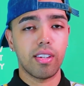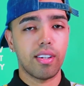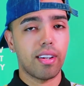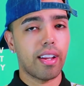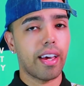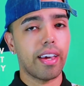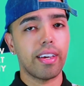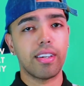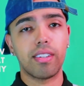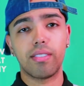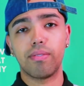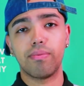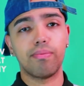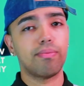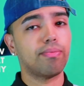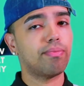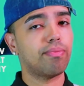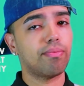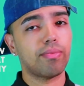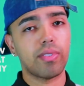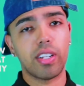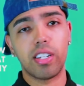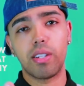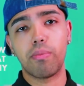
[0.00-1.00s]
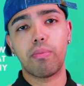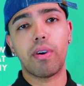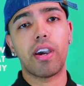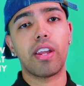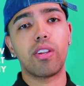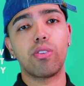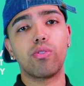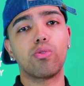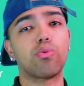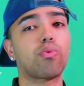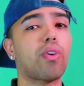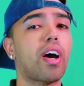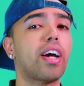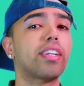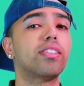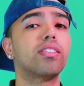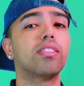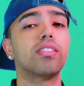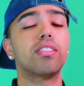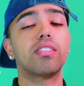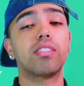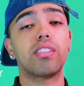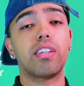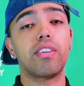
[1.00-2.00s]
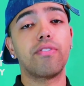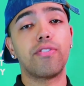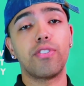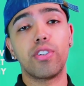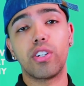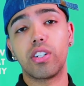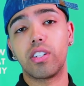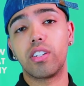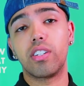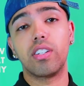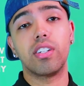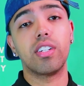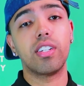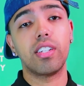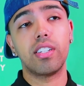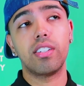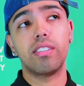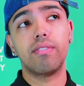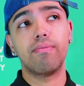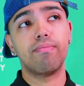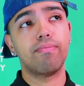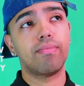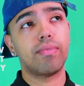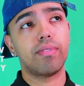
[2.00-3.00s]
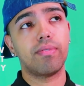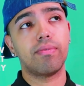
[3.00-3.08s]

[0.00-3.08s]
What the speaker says: Like, anybody who's watching this, if you're good